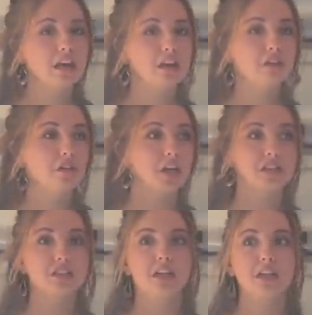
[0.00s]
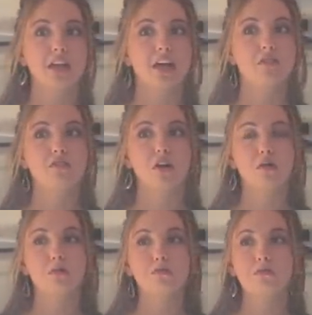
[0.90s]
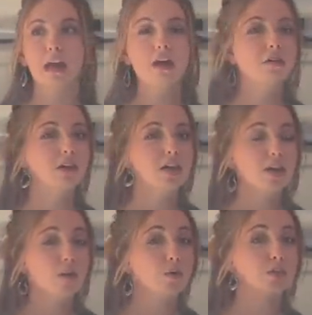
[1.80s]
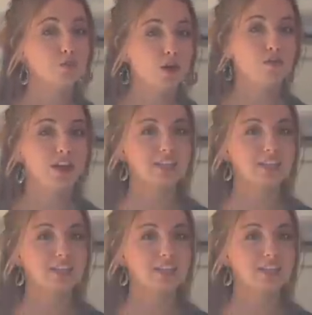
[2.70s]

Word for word: and you can't see any light from out, which is perfect.